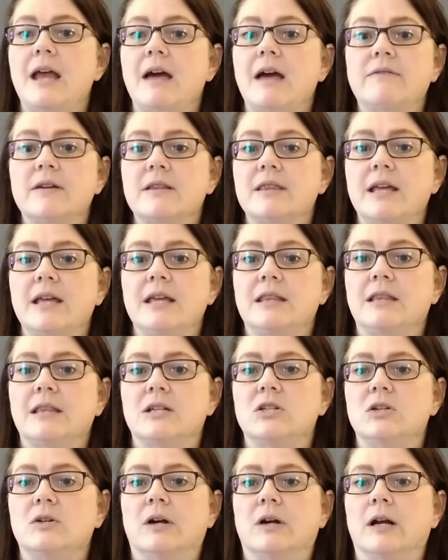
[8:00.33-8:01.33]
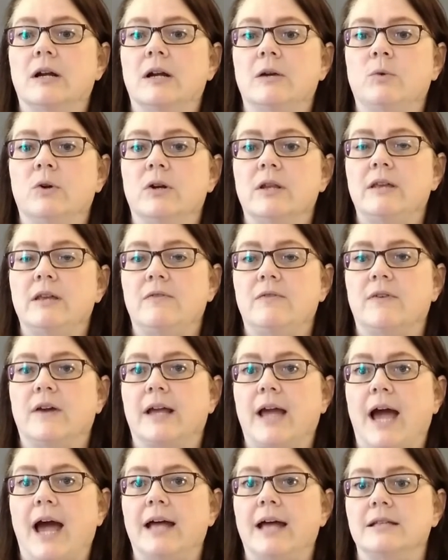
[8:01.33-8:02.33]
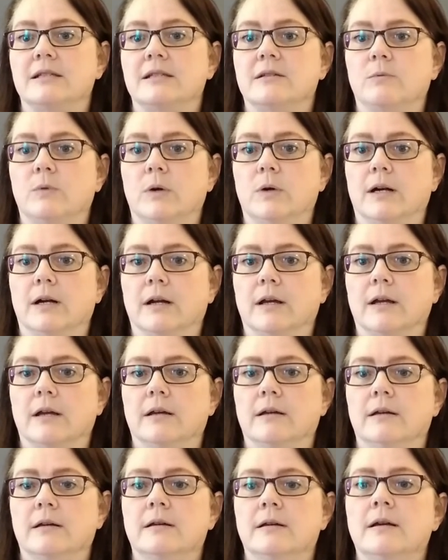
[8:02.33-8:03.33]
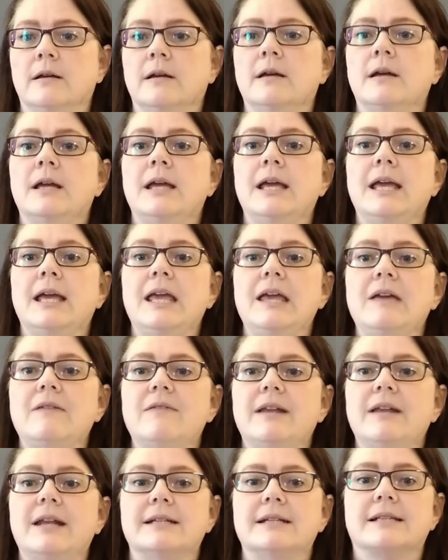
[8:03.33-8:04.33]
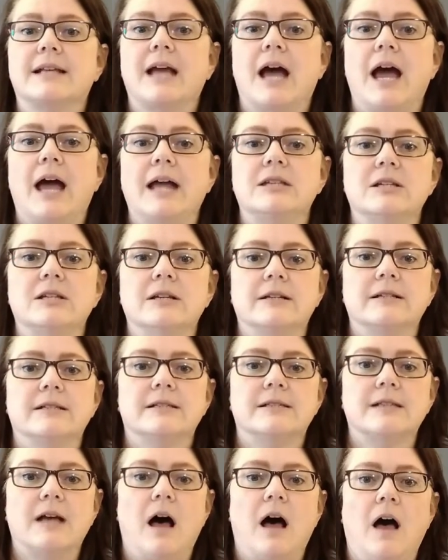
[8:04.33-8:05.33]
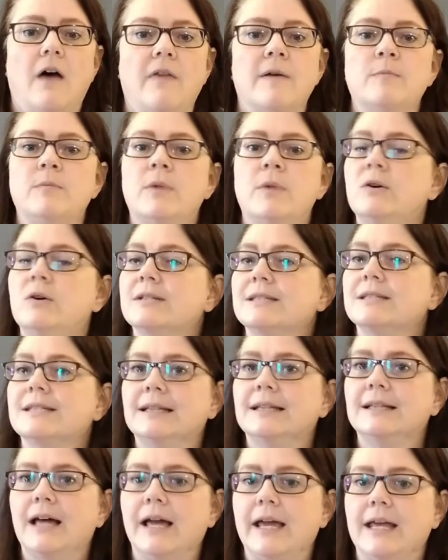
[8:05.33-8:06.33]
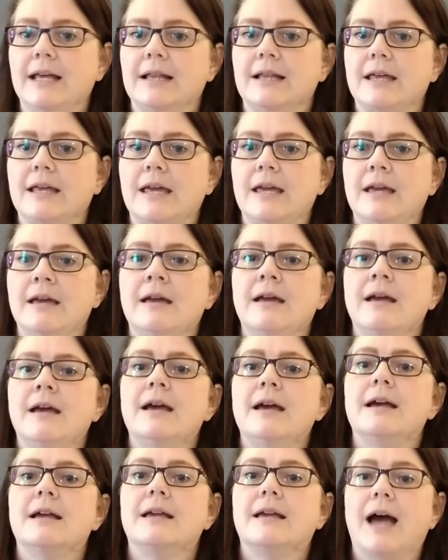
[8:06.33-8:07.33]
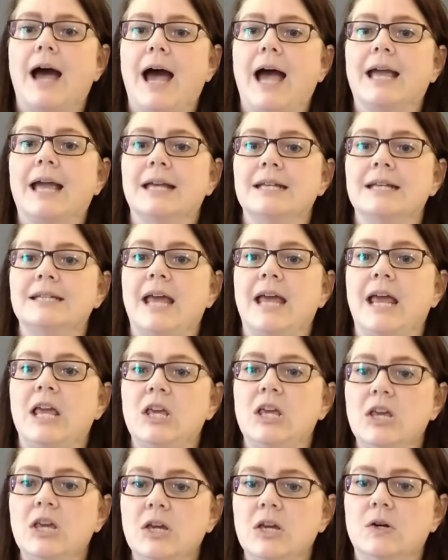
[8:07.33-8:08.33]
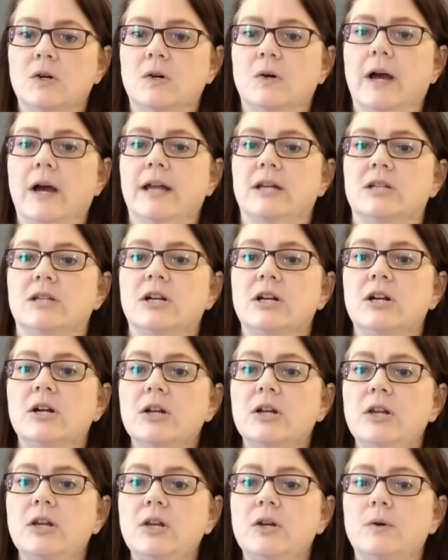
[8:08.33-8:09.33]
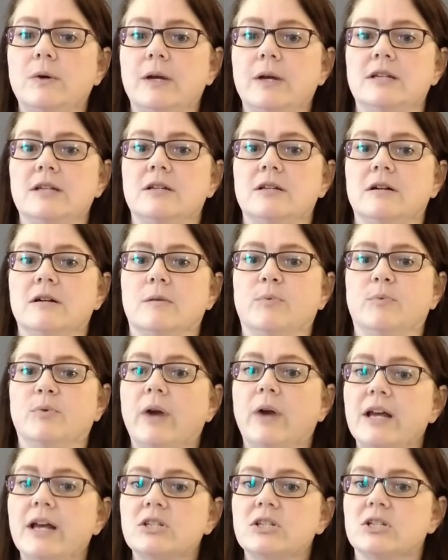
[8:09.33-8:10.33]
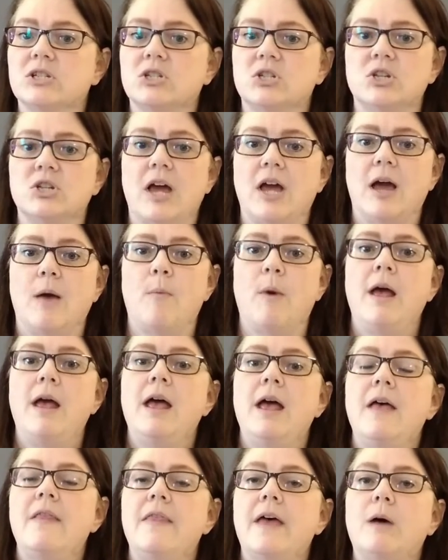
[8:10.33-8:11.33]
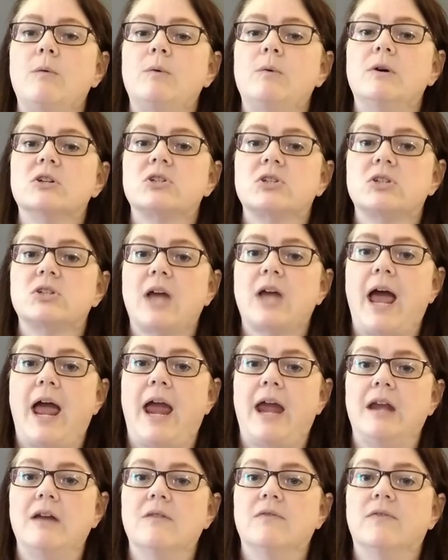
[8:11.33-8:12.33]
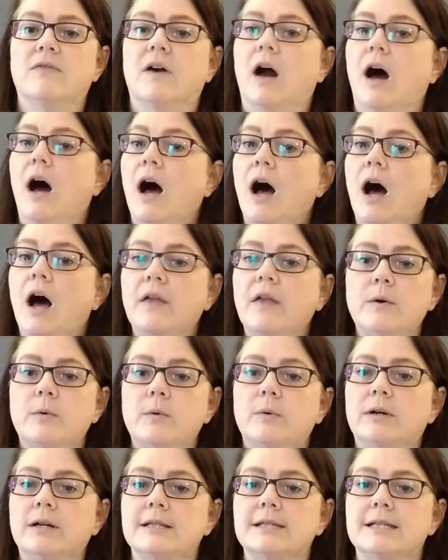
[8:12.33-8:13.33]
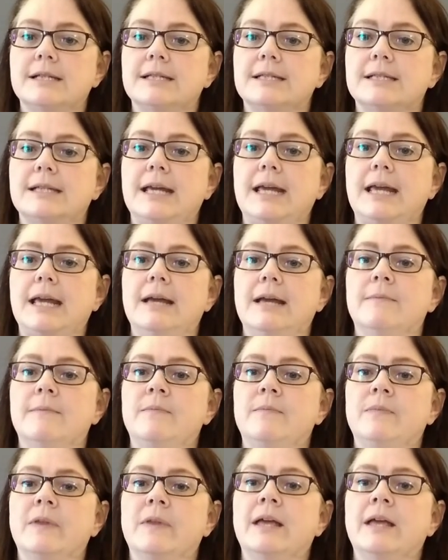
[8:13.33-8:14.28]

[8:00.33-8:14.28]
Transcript: Never think that you are unworthy for God's work. Even as God took Saul, the most unlikely, God can take you and turn you into a precious gem that will shine for all the world to see.